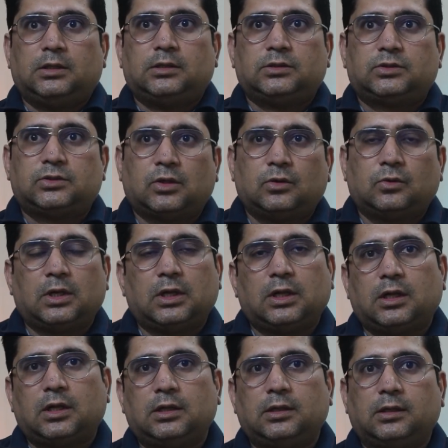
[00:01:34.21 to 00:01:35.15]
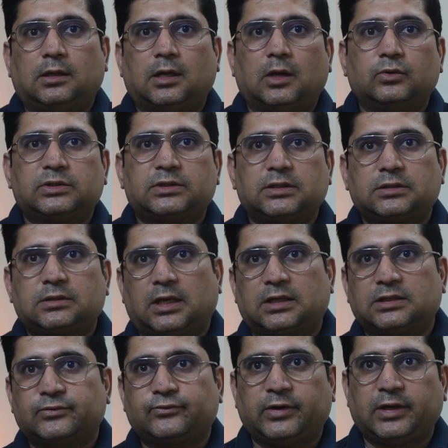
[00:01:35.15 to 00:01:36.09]
So uh, how is this
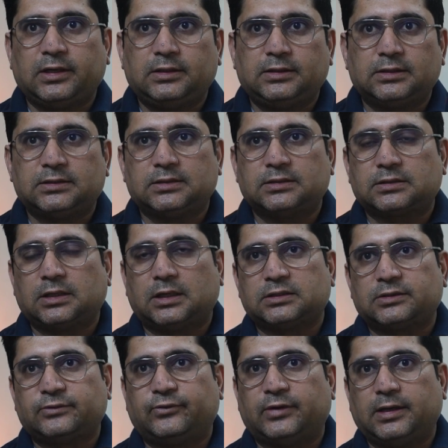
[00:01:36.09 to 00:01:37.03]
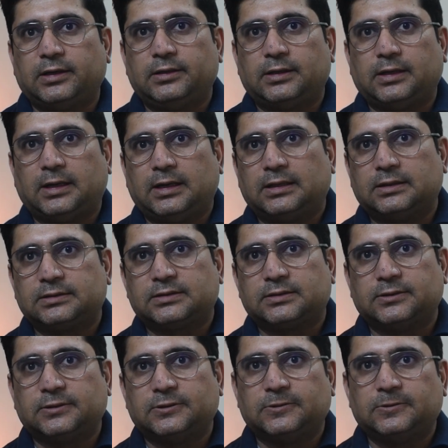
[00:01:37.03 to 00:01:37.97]
classified? This is classified as
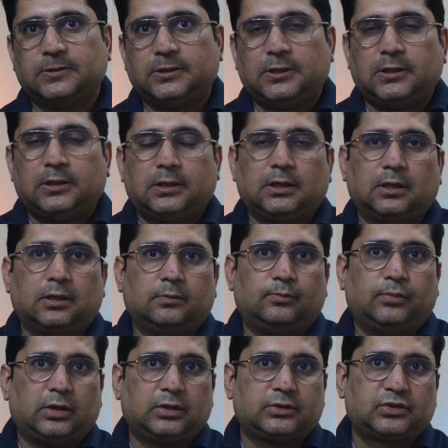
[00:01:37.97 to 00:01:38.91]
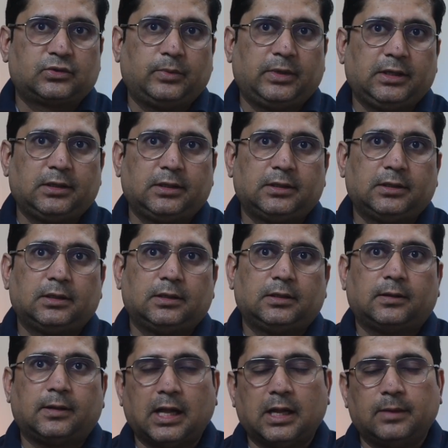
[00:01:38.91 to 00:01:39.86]
uh, a balsamic,
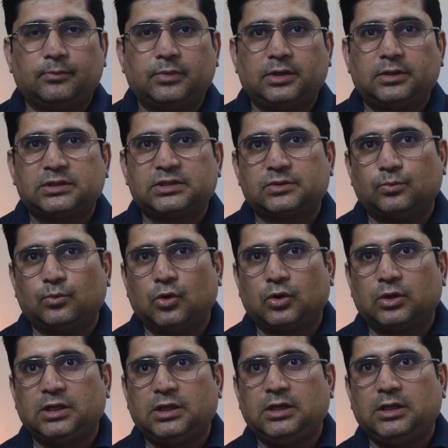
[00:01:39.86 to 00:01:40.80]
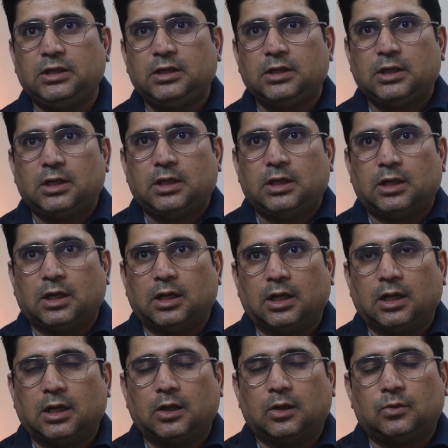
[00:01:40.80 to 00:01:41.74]
amber, smoky,
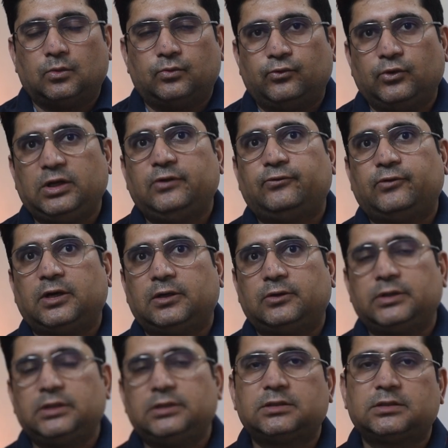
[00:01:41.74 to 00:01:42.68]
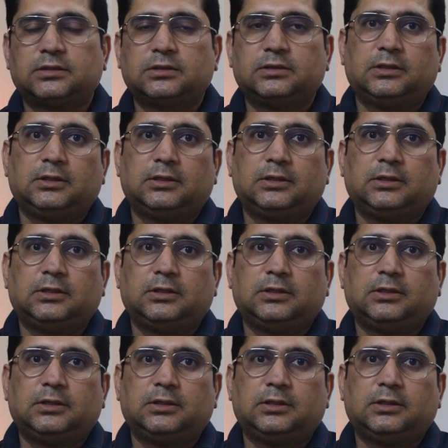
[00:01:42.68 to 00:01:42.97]
uh, woody fragrance.